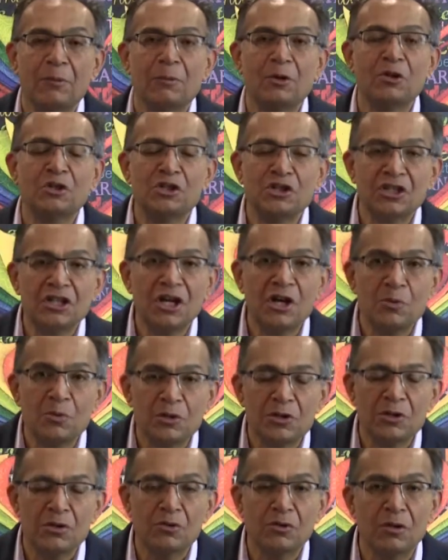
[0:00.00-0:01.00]
I'm going to share
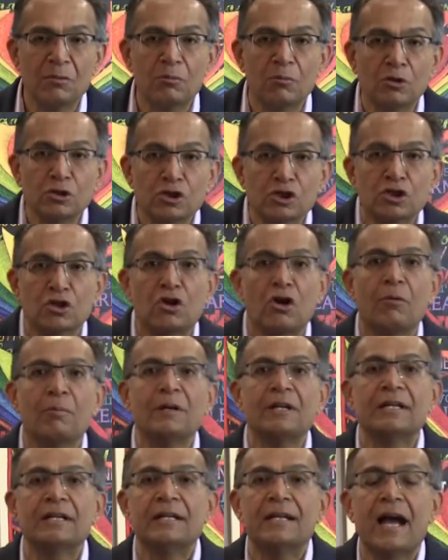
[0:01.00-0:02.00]
with you the most
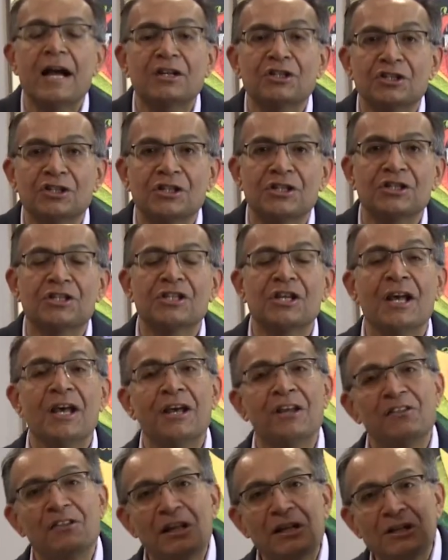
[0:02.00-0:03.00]
common deductions
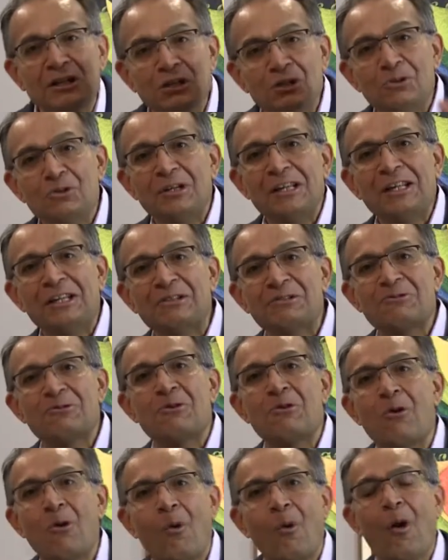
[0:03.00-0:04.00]
that you need to
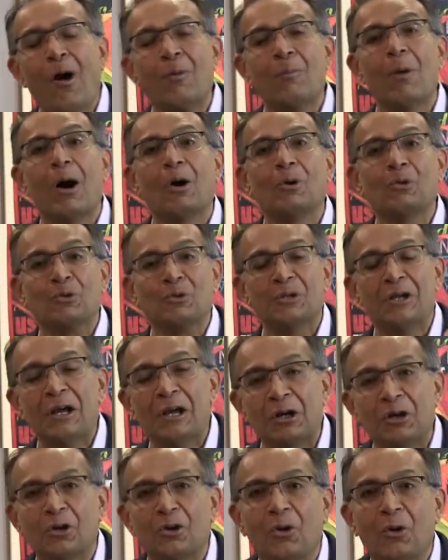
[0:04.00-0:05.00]
know about
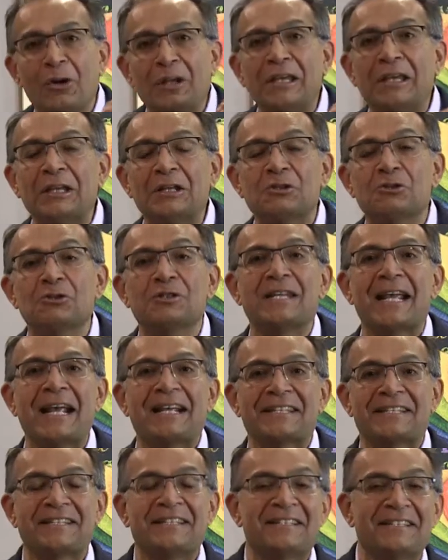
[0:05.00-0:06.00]
going into
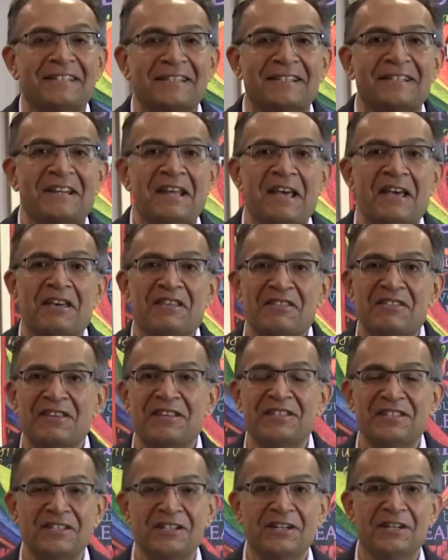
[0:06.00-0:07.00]
tax season
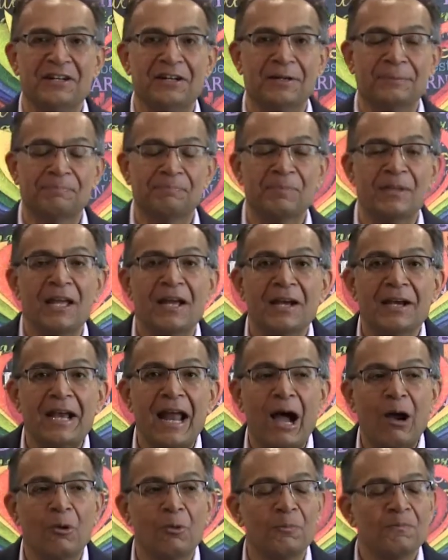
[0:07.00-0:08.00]
this year.
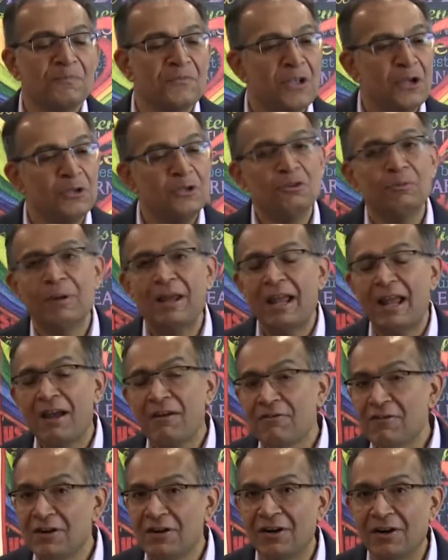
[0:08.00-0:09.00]
Now, you may
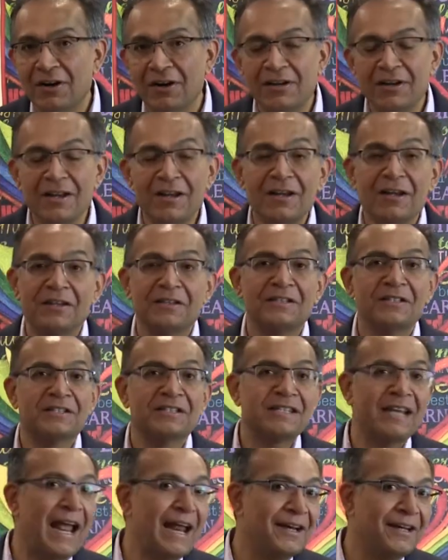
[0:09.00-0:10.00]
have heard the
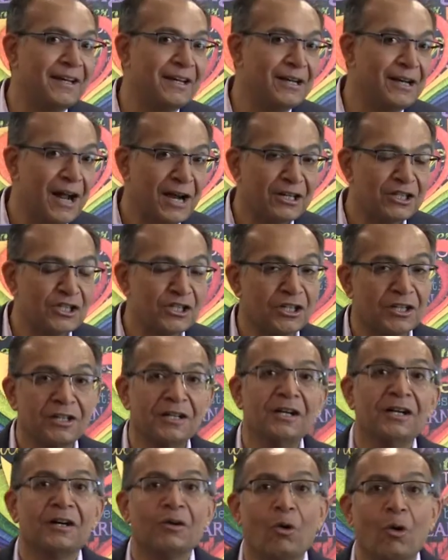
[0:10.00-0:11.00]
standard deduction
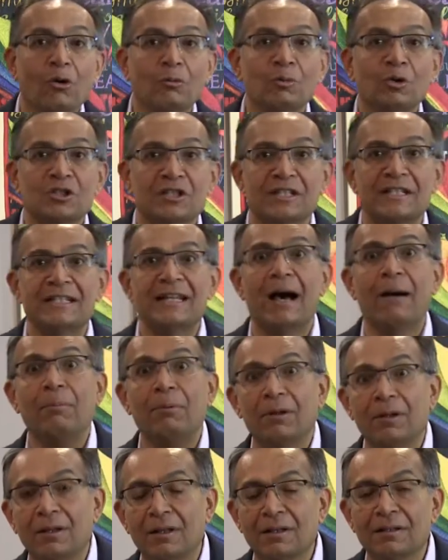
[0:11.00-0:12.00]
almost
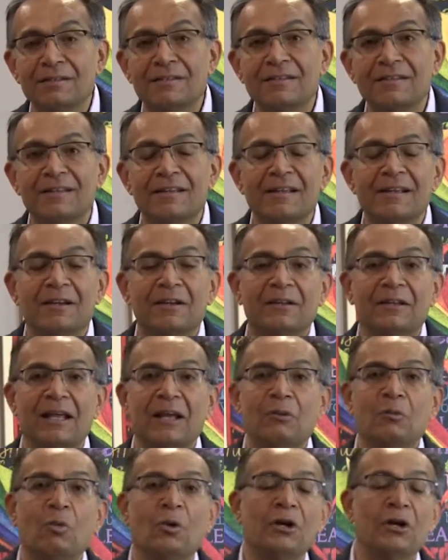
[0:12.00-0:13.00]
doubled
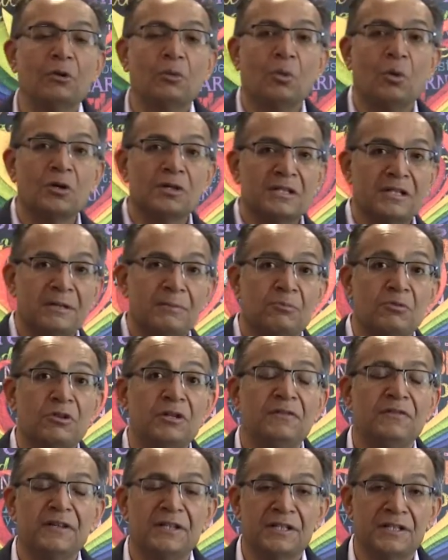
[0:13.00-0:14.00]
than what it was in
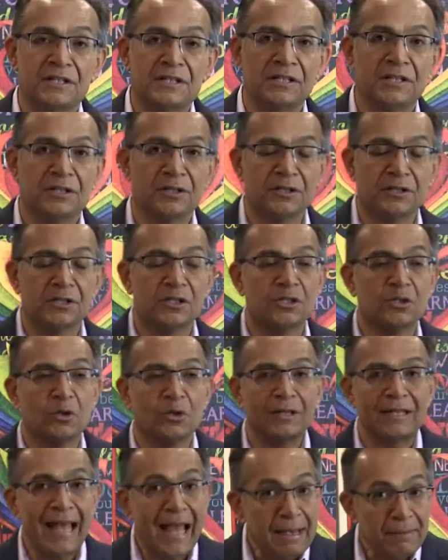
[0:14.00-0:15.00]
previous years. So
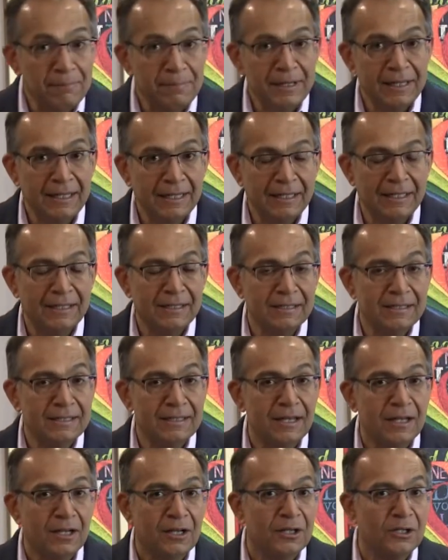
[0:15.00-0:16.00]
that means
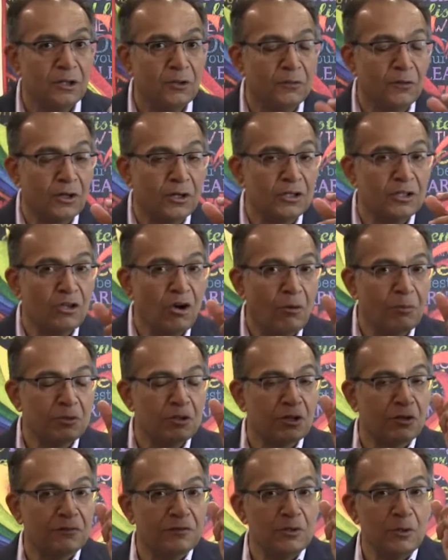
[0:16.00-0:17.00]
you've got the
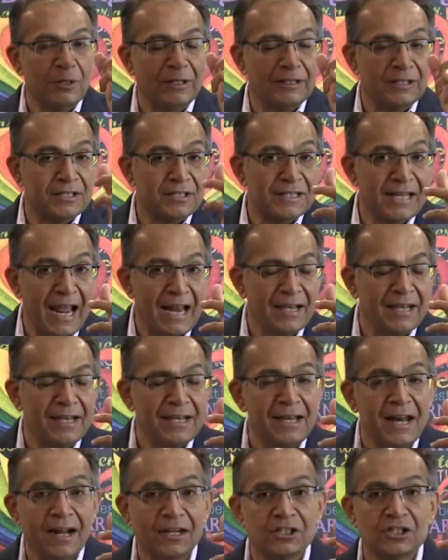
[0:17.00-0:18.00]
option of doing the standard
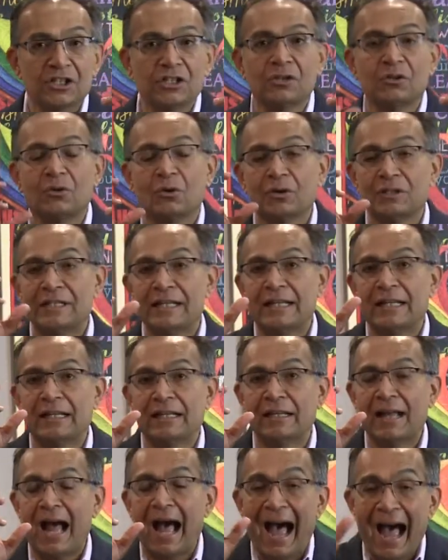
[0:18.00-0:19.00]
deduction or taking
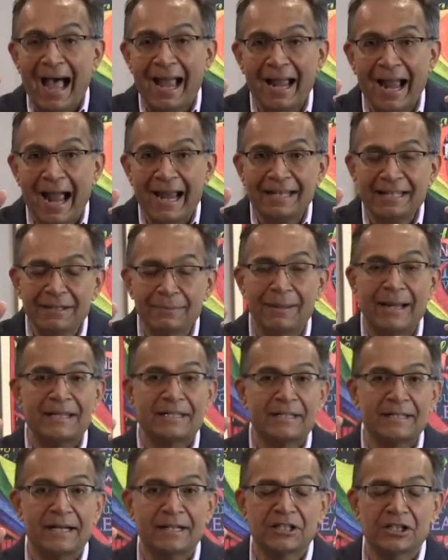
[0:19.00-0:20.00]
the
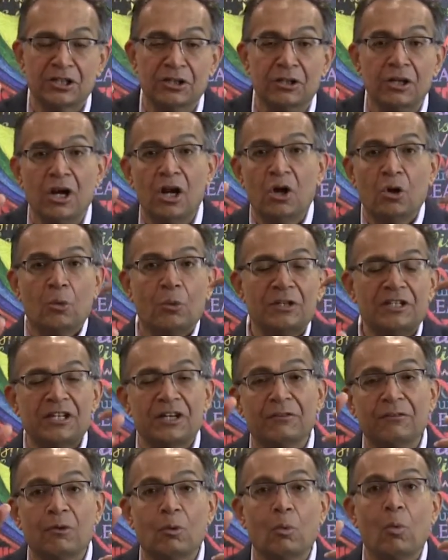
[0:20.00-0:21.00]
itemized deduction,
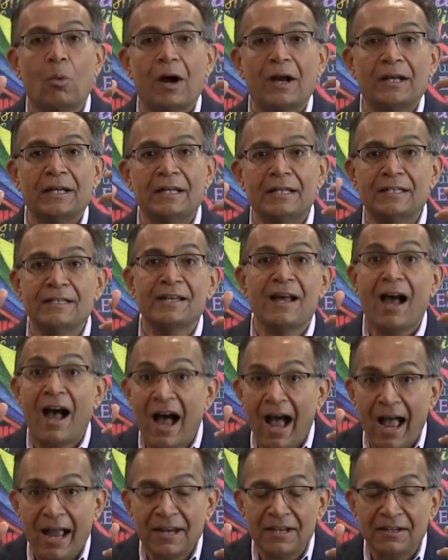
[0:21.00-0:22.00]
whichever one is
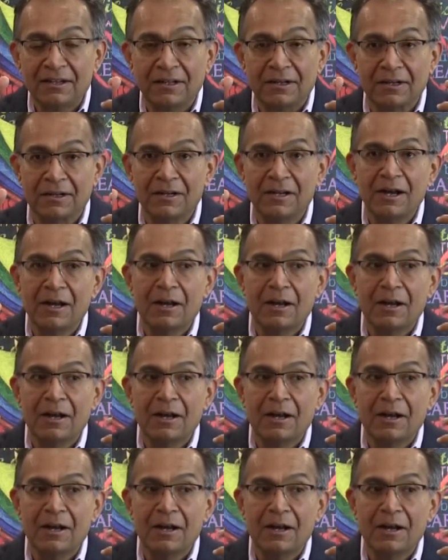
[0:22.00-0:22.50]
higher.